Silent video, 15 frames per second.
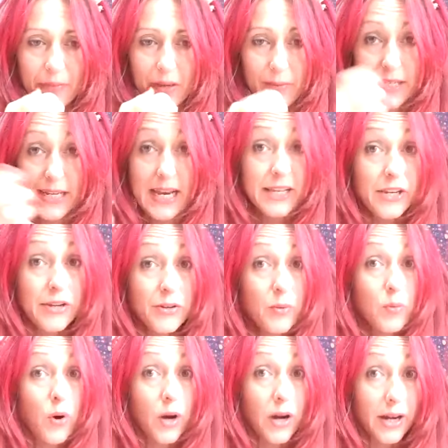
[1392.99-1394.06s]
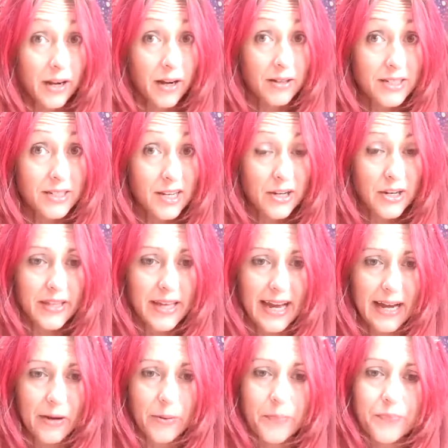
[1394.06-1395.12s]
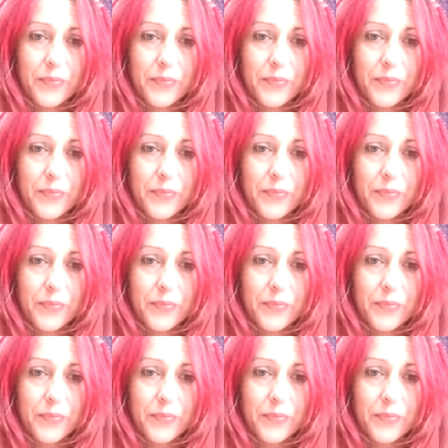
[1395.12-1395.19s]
I'm telling you the what, I can't tell you the how.